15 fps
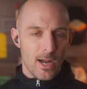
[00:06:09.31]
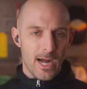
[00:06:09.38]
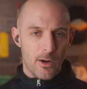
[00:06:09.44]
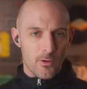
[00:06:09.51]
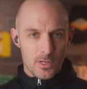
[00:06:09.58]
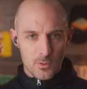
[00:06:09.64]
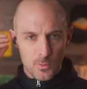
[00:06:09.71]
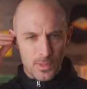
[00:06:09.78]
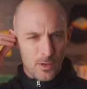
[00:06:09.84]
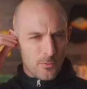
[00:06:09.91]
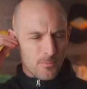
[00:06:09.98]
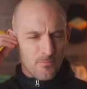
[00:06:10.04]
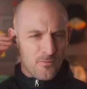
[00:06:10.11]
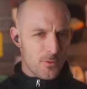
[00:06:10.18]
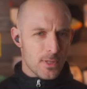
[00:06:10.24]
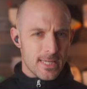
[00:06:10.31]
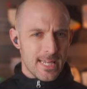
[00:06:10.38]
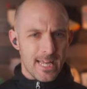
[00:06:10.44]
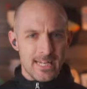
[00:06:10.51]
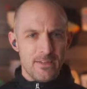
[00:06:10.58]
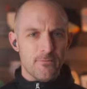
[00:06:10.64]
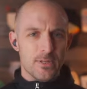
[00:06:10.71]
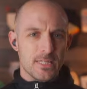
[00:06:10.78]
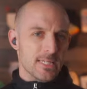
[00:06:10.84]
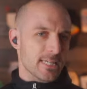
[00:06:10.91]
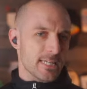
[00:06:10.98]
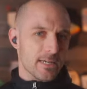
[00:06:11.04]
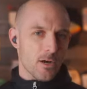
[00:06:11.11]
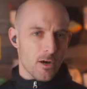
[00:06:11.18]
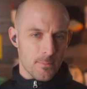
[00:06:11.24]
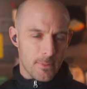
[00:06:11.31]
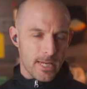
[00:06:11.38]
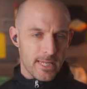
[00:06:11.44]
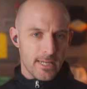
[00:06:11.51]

hours without feeling any fatigue on my